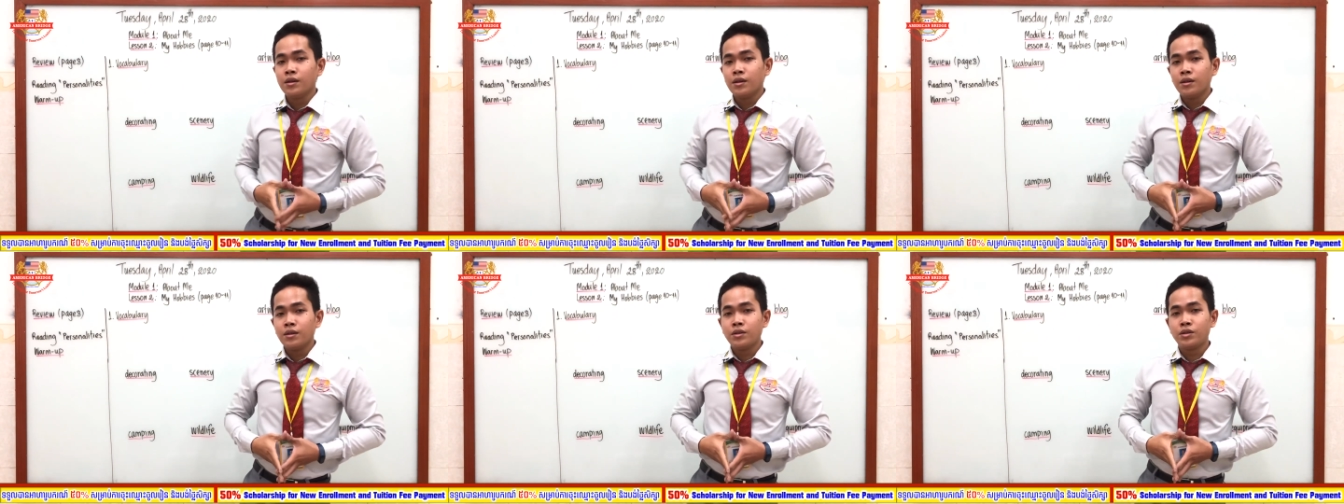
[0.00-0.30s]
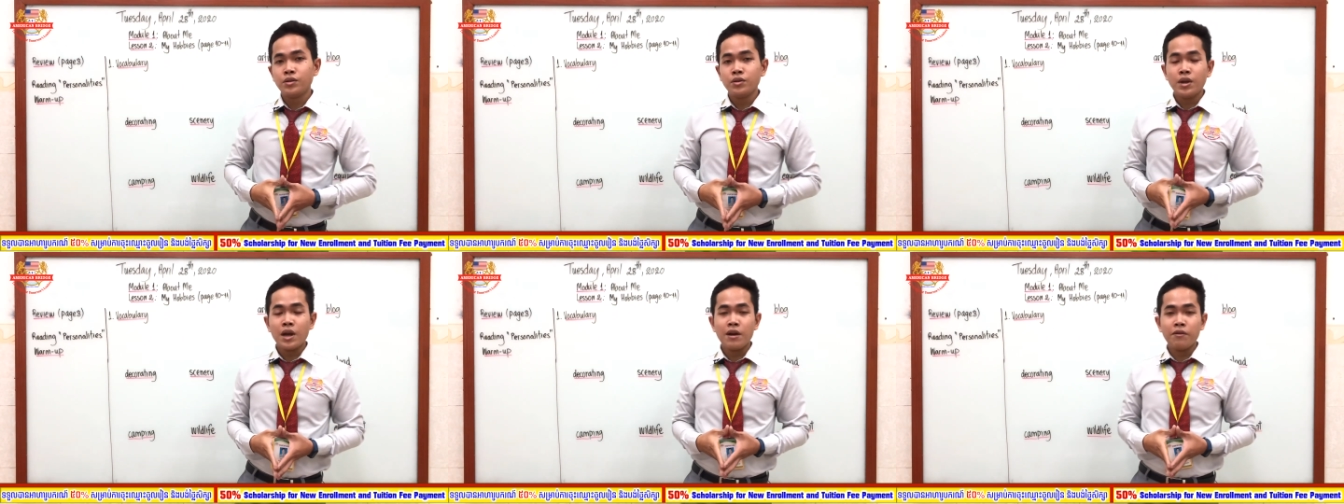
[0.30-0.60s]

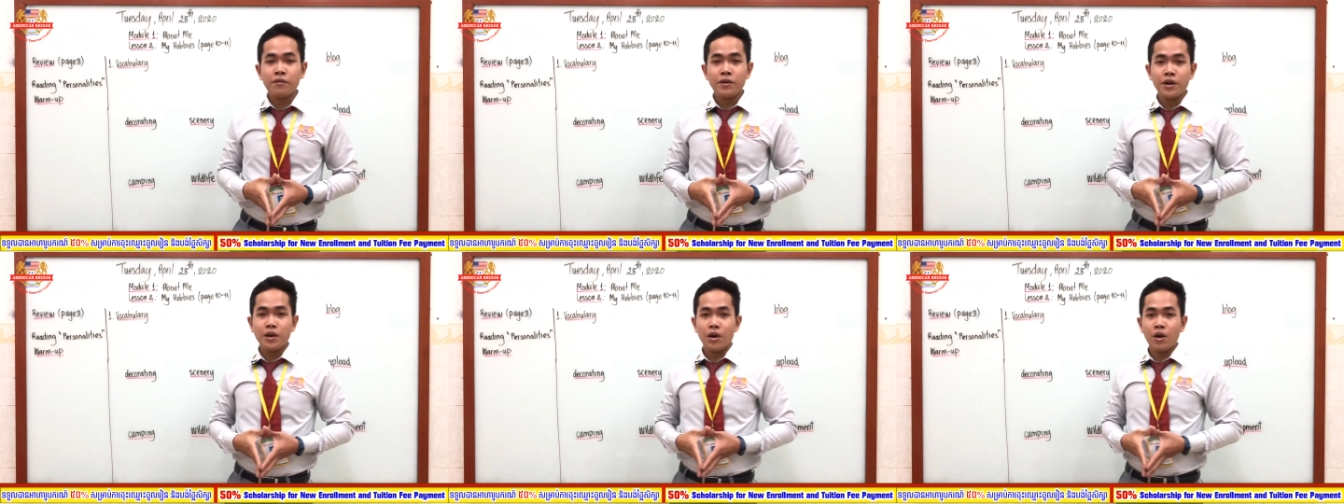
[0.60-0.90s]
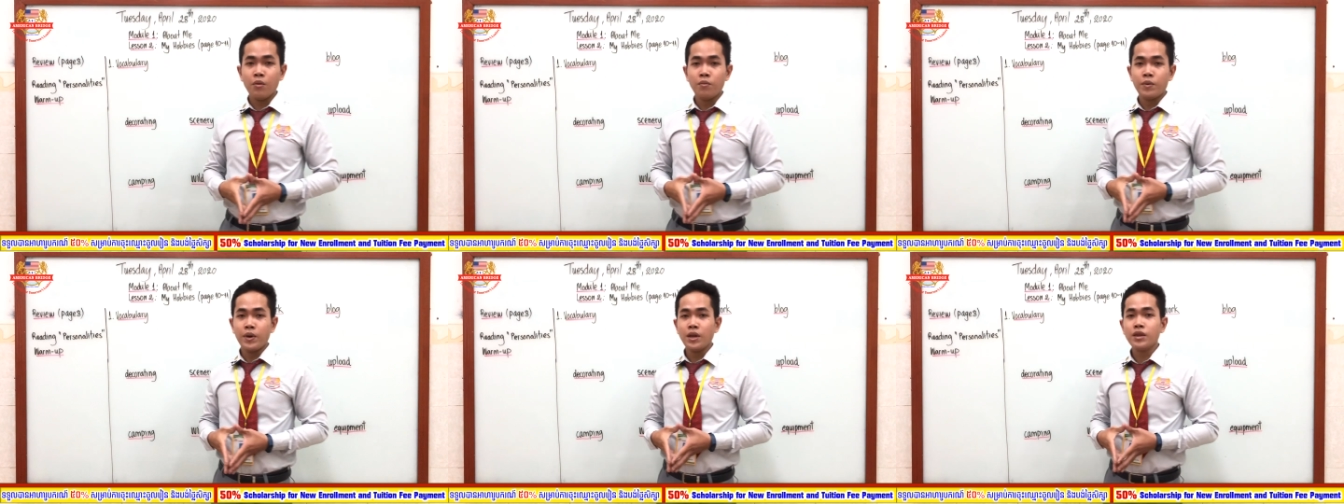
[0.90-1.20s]
Do you have any
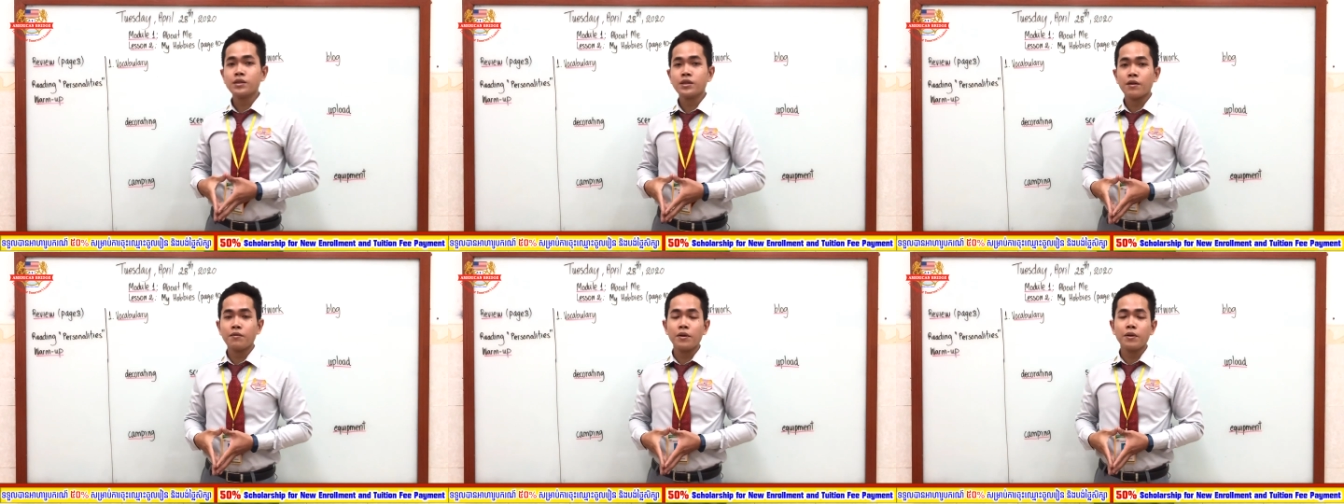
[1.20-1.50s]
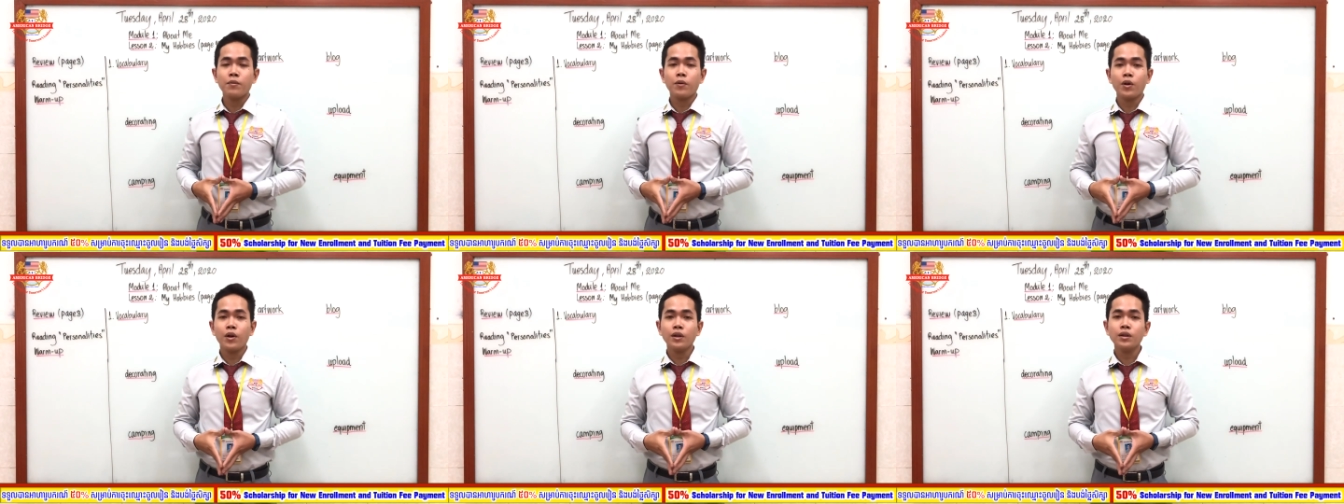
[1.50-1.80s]
hobbies,
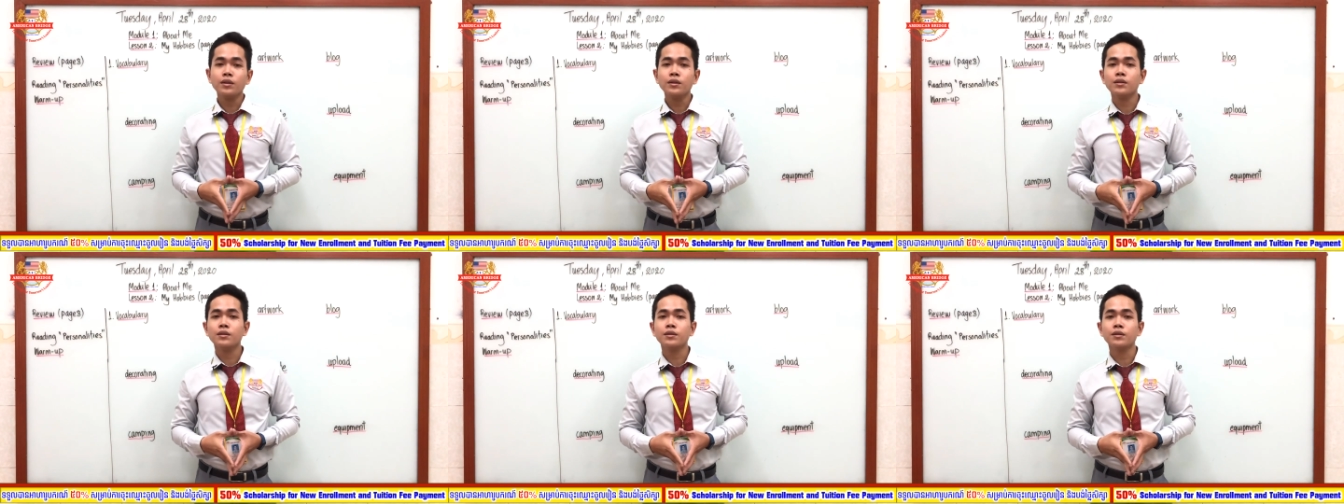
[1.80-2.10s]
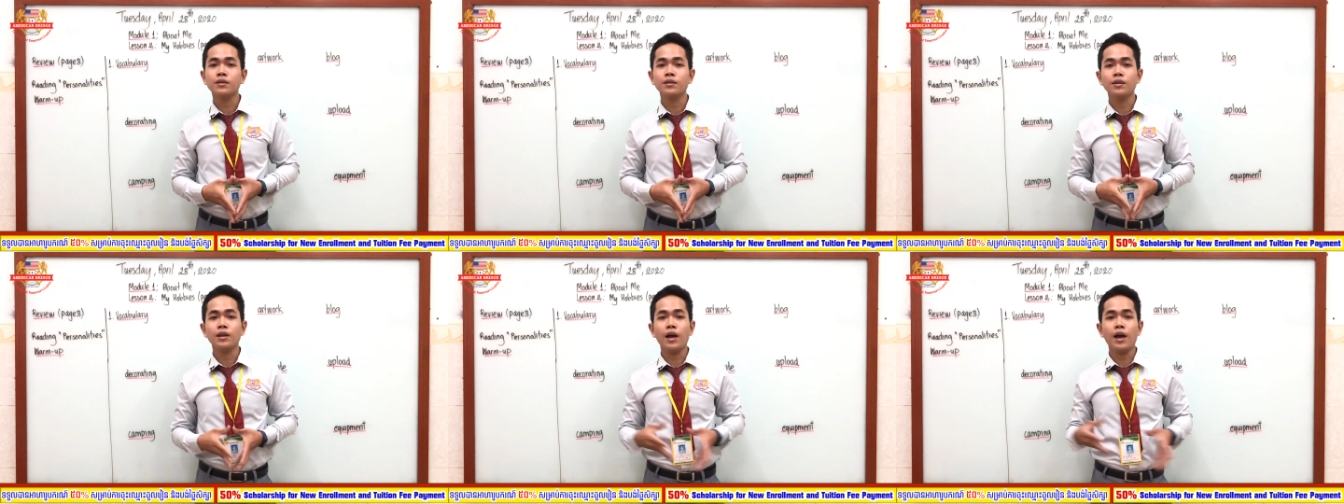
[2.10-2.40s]
everyone?
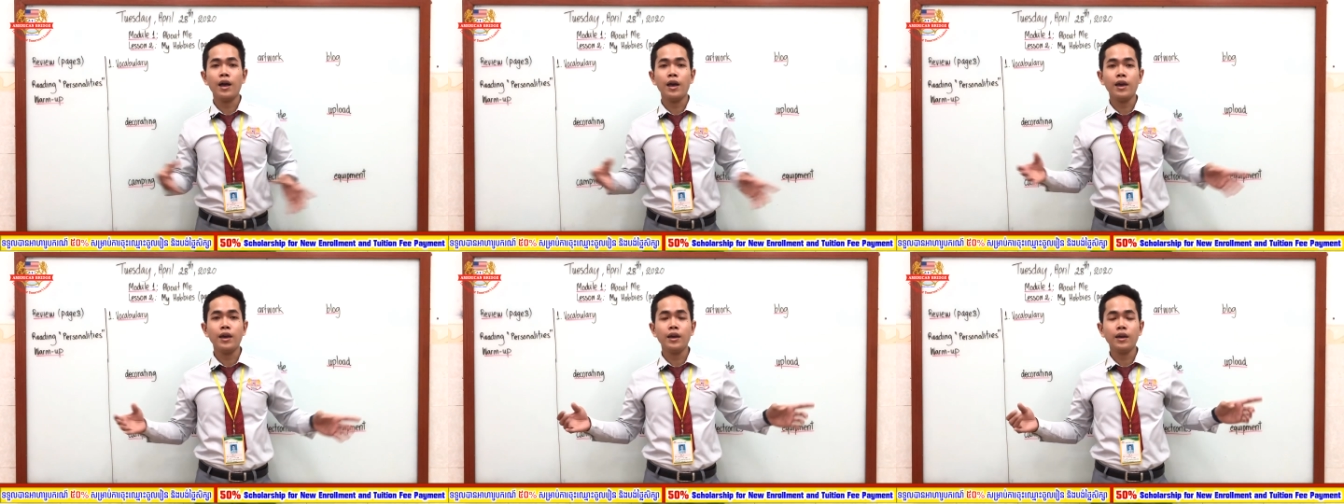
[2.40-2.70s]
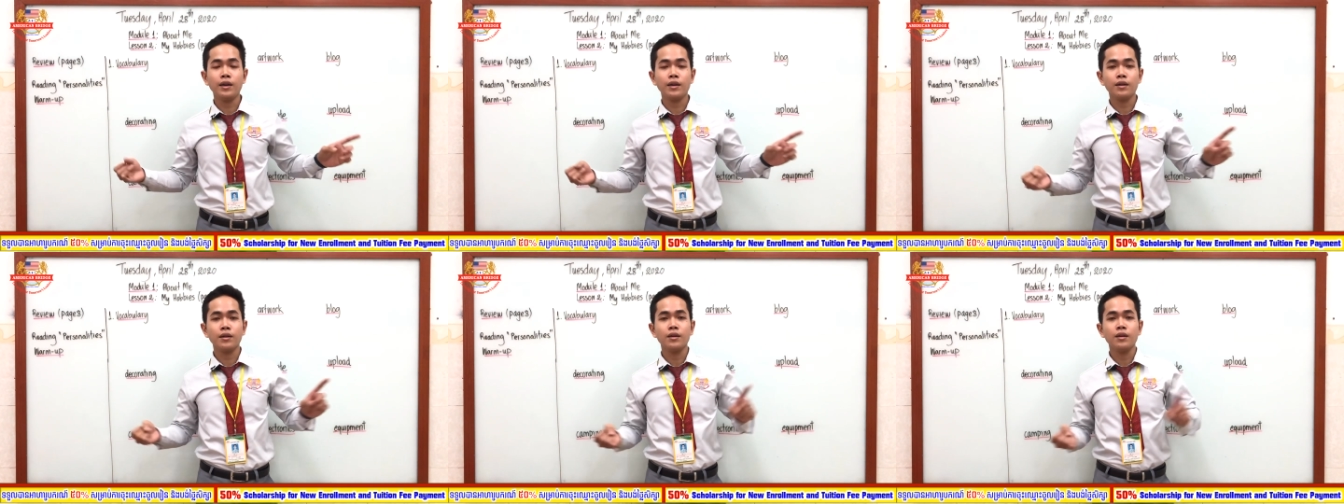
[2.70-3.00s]

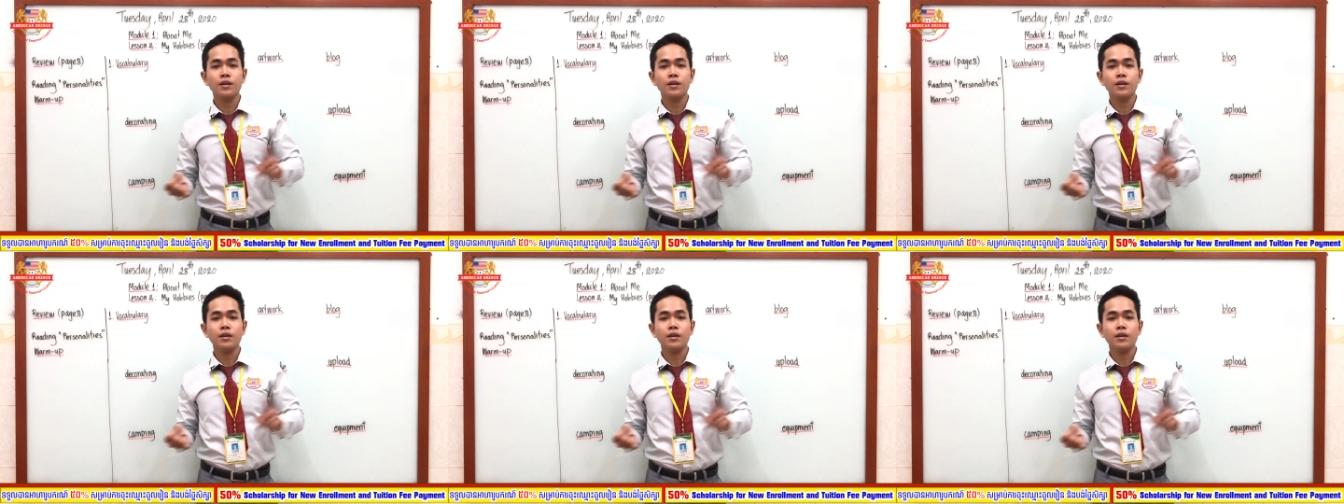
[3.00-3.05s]
Like